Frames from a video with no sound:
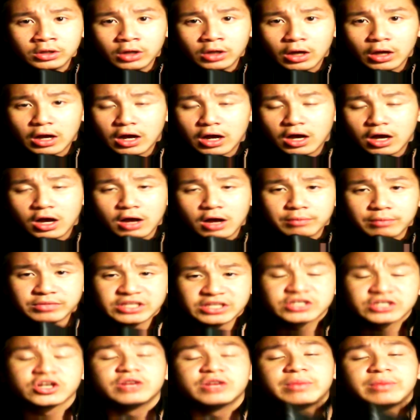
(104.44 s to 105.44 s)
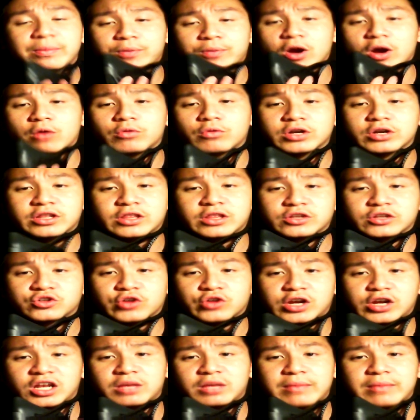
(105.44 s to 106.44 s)
Um, this is going to be part 1 of the
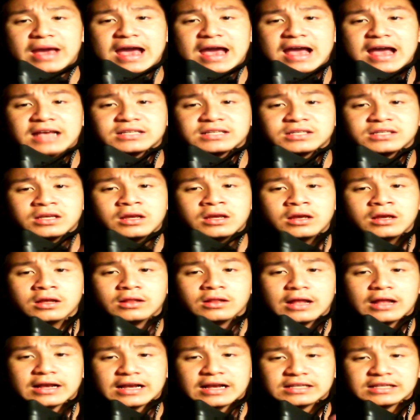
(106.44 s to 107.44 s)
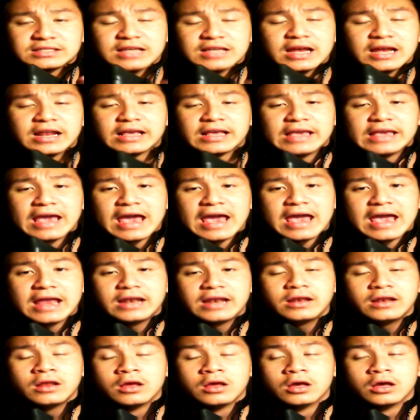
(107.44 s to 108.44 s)
training mask. Like I said,
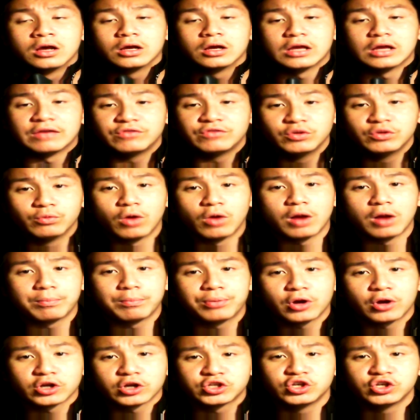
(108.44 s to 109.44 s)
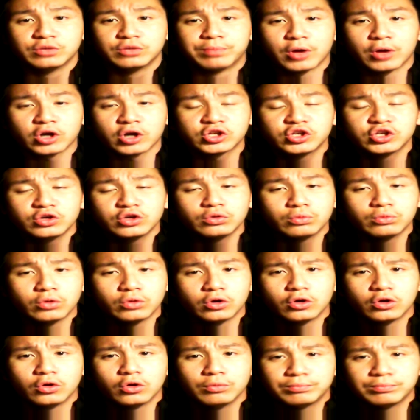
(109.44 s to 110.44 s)
again, if you want part 2, part 2
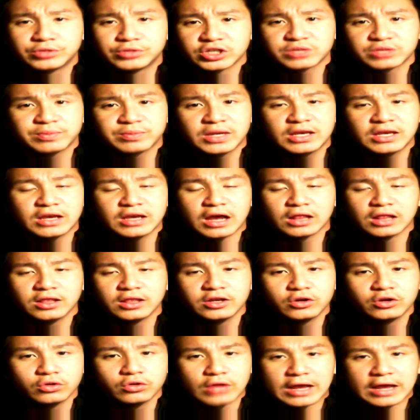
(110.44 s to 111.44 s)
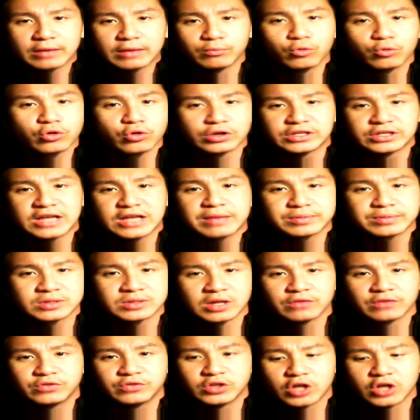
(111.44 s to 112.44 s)
will just be a little like more in-depth
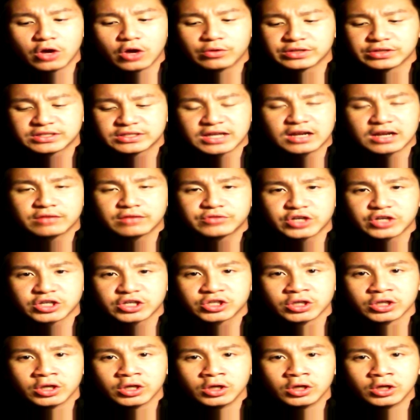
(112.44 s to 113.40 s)
stuff, you know, instead of just